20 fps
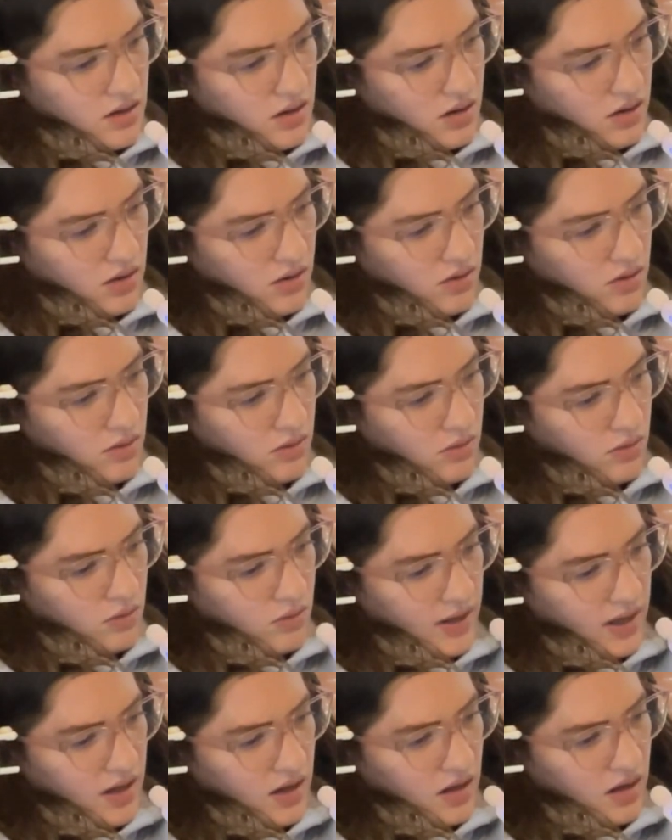go
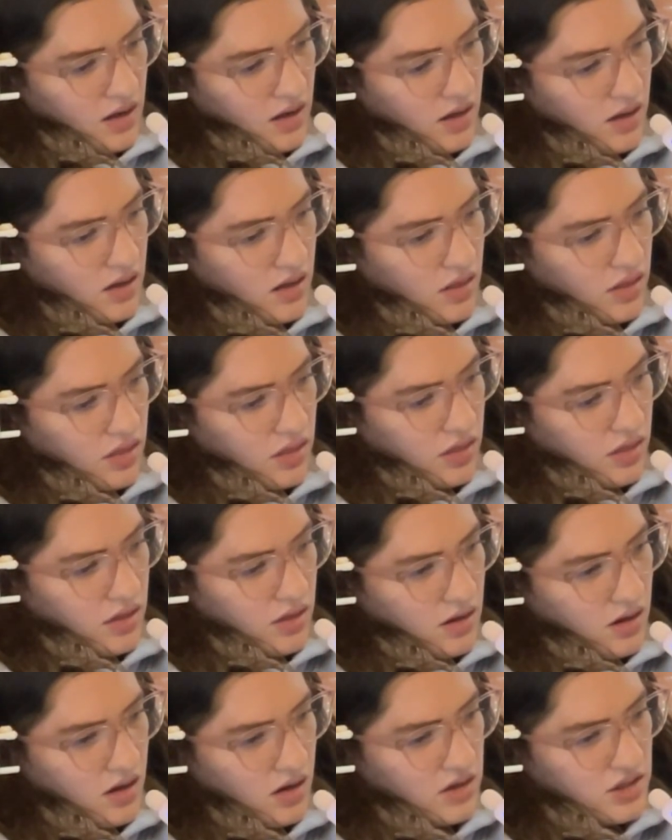with
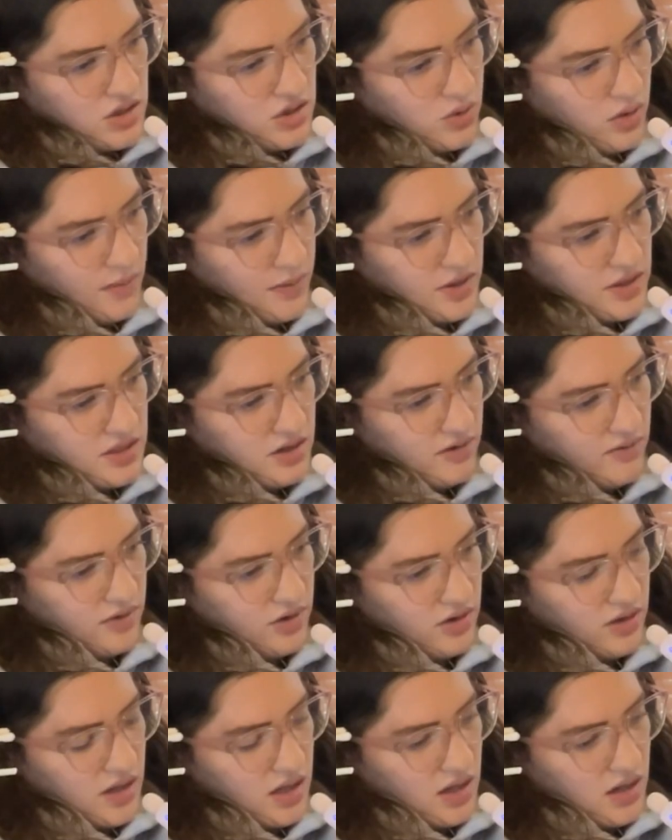Onyx Storm or
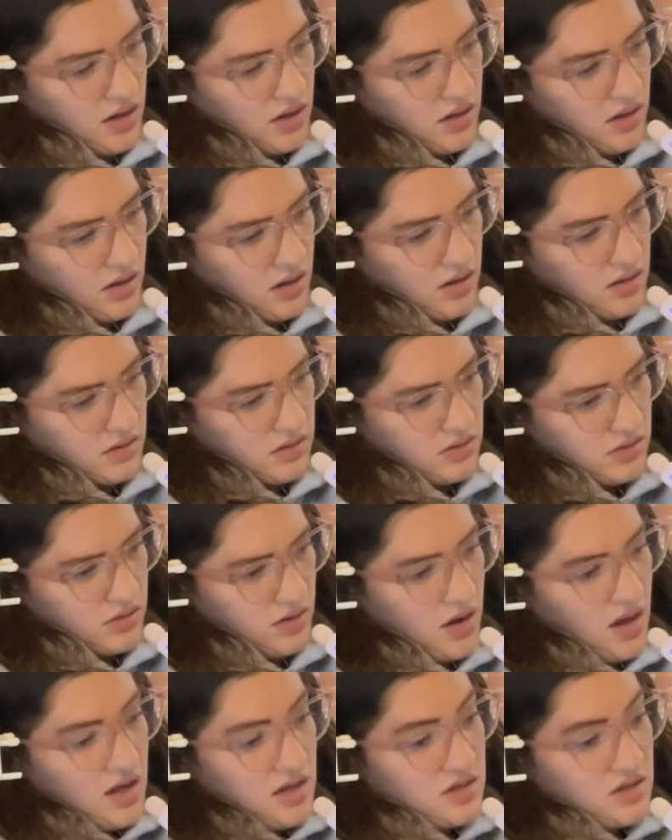Silver Elite. Onyx Storm.